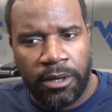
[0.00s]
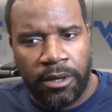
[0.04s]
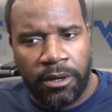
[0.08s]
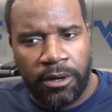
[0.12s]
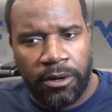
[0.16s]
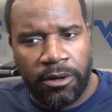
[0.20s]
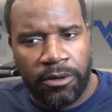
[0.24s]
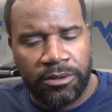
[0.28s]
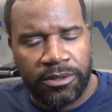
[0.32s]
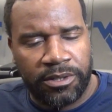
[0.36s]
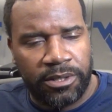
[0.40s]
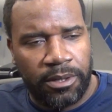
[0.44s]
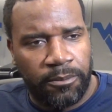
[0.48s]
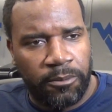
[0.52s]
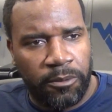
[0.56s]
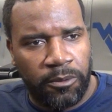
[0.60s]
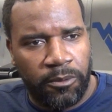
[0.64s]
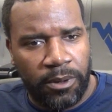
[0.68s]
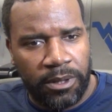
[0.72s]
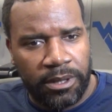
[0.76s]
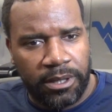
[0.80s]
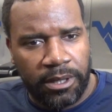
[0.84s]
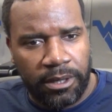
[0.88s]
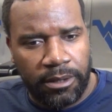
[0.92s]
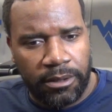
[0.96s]
learn some
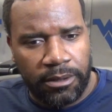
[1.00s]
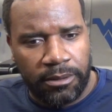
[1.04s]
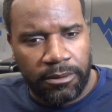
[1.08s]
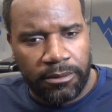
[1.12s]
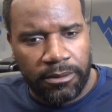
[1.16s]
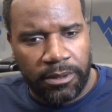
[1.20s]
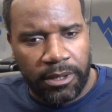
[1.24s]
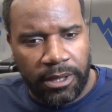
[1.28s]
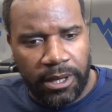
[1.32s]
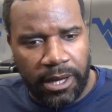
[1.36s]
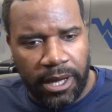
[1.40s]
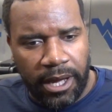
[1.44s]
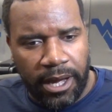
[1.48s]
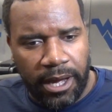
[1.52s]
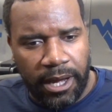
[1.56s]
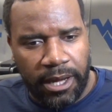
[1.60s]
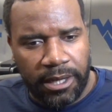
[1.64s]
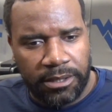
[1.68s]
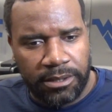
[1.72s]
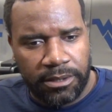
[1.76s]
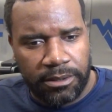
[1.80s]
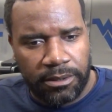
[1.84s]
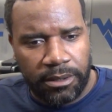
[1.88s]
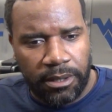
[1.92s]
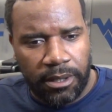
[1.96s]
of what the
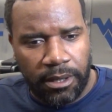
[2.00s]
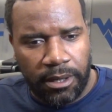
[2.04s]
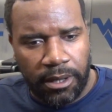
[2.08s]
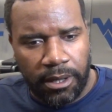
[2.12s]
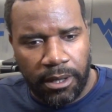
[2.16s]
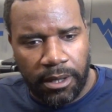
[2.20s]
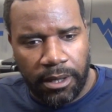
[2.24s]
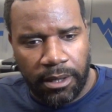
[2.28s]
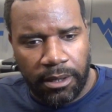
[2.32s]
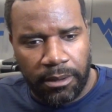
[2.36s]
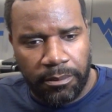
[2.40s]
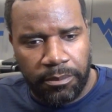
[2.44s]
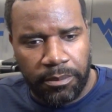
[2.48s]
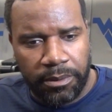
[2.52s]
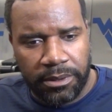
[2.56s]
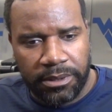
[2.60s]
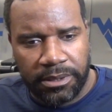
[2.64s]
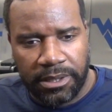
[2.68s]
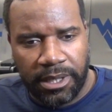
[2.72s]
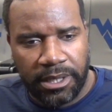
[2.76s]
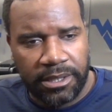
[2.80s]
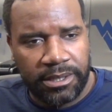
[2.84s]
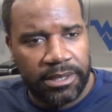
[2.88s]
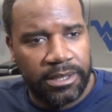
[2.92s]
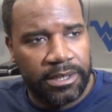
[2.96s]
guys
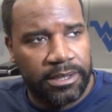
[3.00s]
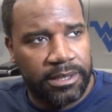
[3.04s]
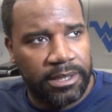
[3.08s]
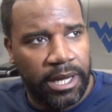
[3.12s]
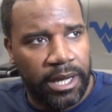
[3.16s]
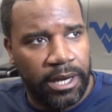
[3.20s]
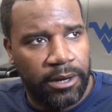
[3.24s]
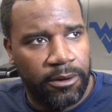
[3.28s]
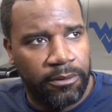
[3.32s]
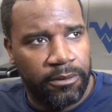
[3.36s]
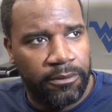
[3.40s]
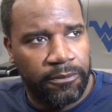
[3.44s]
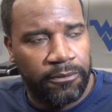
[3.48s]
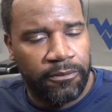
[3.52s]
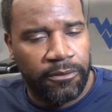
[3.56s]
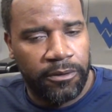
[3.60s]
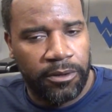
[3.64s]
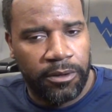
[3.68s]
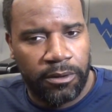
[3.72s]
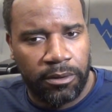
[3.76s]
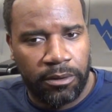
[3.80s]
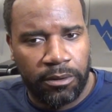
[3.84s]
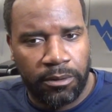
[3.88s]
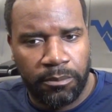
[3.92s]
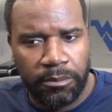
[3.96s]
possesses out on the
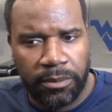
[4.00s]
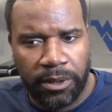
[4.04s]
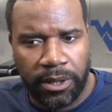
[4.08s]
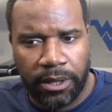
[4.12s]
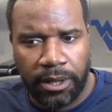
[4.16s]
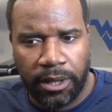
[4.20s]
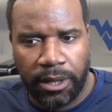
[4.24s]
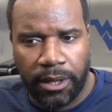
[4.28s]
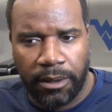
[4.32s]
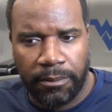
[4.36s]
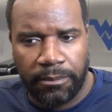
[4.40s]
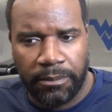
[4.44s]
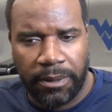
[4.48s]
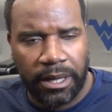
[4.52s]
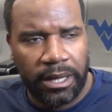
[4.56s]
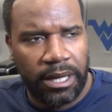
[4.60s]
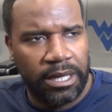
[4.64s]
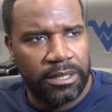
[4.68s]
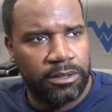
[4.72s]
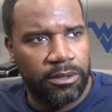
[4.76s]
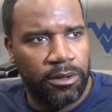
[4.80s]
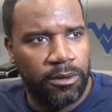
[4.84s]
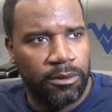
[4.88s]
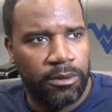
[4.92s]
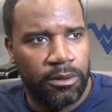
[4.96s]
field. But like
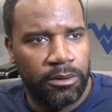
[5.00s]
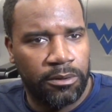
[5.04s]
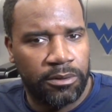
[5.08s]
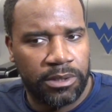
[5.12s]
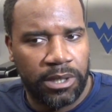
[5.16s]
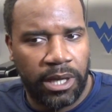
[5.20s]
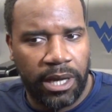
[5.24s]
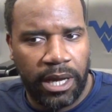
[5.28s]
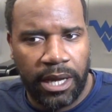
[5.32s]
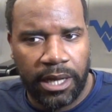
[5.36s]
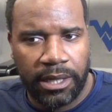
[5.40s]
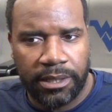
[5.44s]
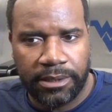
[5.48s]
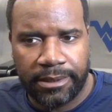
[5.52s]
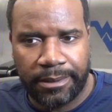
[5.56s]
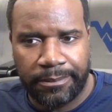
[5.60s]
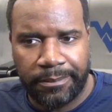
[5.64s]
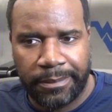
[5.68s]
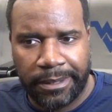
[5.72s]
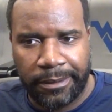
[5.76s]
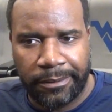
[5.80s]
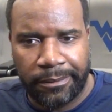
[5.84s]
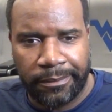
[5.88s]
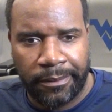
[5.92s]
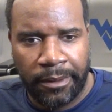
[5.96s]
I told those guys, I
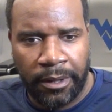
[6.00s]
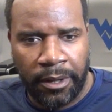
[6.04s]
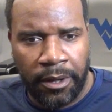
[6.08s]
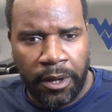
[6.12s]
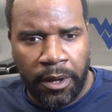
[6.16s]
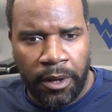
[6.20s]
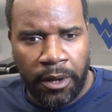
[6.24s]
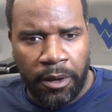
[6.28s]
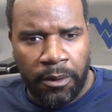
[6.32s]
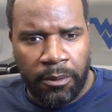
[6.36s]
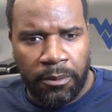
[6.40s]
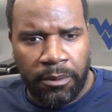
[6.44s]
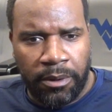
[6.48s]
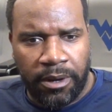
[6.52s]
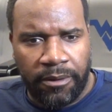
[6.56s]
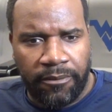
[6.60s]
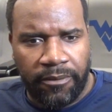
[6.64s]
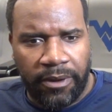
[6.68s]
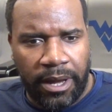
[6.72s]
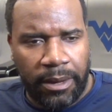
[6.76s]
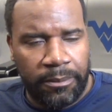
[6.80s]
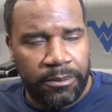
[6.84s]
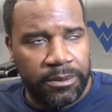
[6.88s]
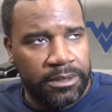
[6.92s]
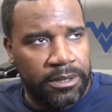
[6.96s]
mean,
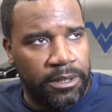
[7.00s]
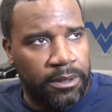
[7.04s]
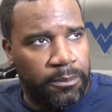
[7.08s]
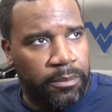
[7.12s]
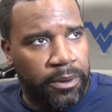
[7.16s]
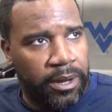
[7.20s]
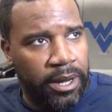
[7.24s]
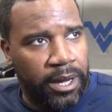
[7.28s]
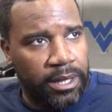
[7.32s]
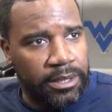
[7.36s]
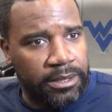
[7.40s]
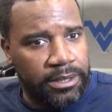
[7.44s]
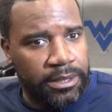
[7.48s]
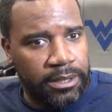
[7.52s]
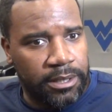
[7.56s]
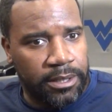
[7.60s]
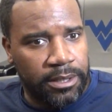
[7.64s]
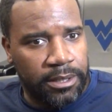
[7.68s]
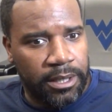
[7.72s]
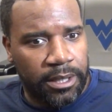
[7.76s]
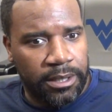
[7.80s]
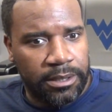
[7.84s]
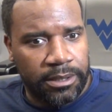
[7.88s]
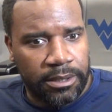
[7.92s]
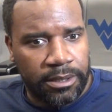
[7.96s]
whatever happens in the past
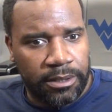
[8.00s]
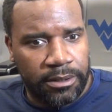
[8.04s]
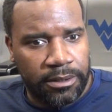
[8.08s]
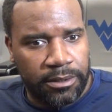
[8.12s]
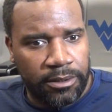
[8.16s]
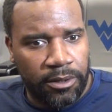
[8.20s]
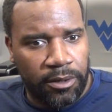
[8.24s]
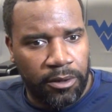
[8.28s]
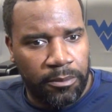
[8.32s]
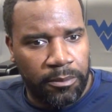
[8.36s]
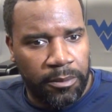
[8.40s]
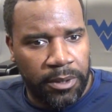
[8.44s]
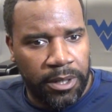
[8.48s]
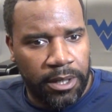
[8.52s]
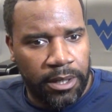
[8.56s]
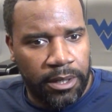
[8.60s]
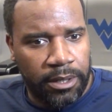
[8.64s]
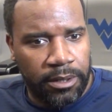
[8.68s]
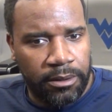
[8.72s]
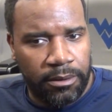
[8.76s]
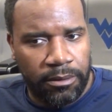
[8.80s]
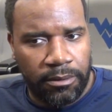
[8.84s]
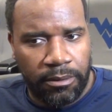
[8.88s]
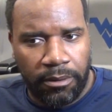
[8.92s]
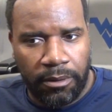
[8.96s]
here doesn't concern
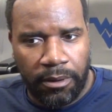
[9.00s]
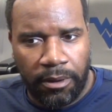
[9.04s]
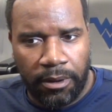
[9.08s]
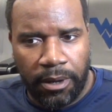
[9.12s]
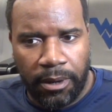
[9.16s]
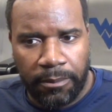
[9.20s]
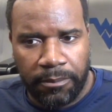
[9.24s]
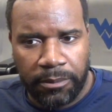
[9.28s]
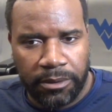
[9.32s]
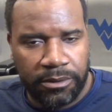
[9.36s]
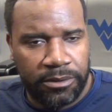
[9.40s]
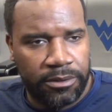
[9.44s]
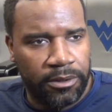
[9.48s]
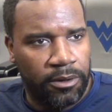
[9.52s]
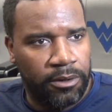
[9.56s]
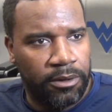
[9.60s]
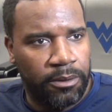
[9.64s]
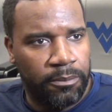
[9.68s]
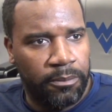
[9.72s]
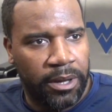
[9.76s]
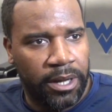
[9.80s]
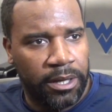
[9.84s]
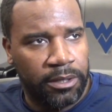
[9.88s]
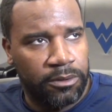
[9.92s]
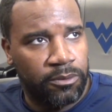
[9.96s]
me. You know, all I'm
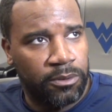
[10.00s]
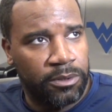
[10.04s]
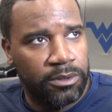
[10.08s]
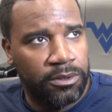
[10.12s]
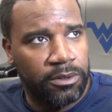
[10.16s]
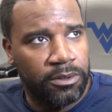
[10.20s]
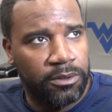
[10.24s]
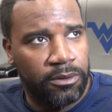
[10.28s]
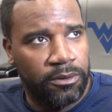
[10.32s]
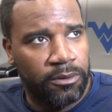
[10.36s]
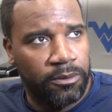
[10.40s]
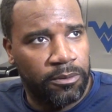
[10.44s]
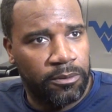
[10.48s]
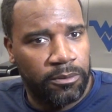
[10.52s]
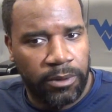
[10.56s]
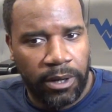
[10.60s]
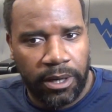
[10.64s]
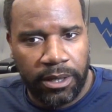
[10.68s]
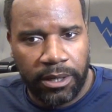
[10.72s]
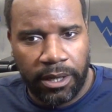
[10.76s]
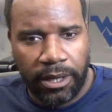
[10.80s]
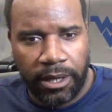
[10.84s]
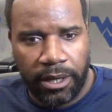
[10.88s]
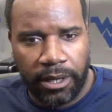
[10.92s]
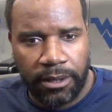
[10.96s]
concerned about is what you do
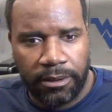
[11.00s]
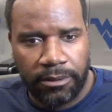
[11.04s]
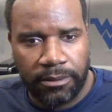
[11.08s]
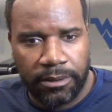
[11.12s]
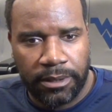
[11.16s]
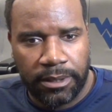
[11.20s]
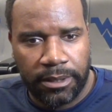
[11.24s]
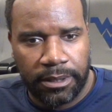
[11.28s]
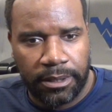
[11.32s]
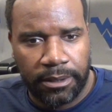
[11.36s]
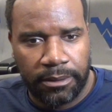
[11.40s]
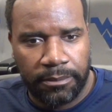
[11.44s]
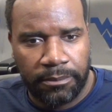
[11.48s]
right now. And,